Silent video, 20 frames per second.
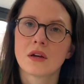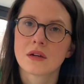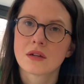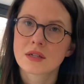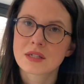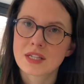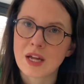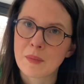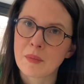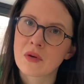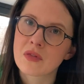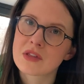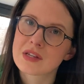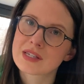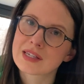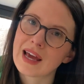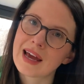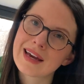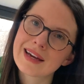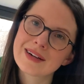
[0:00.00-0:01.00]
step on the
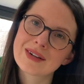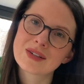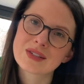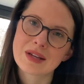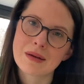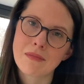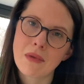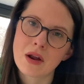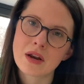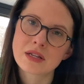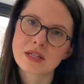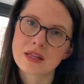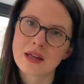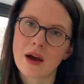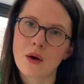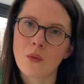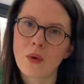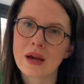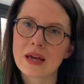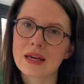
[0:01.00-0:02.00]
scales and monitor
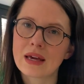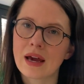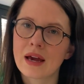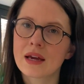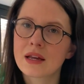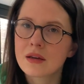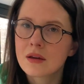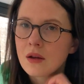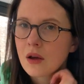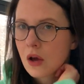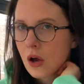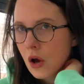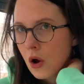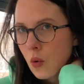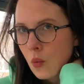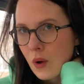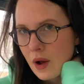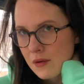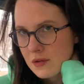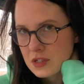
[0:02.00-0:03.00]
that weight gain.
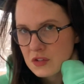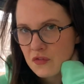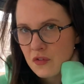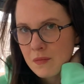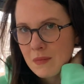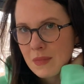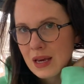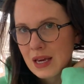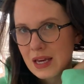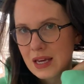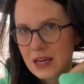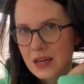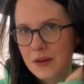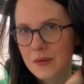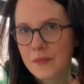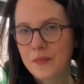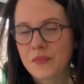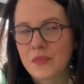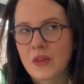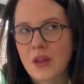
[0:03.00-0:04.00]
Whereas for
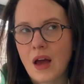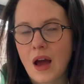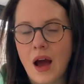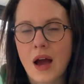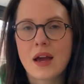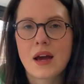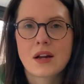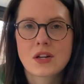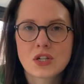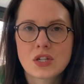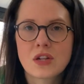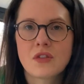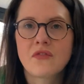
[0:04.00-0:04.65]
me, I actually